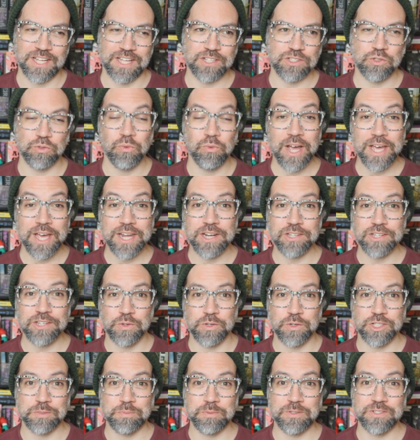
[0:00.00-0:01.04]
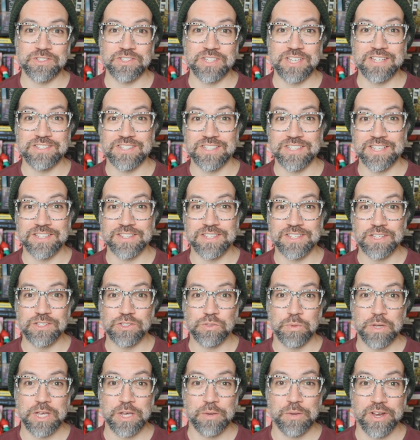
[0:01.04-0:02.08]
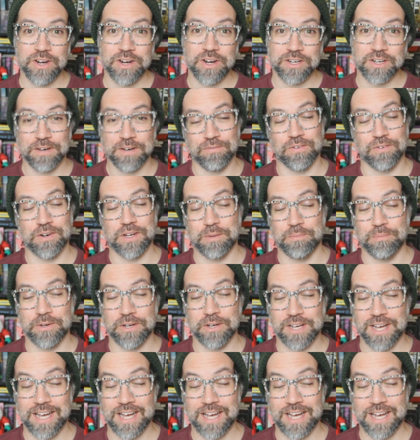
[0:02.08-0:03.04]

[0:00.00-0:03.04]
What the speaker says: That's right, it's Christmas season, and this week we are covering a book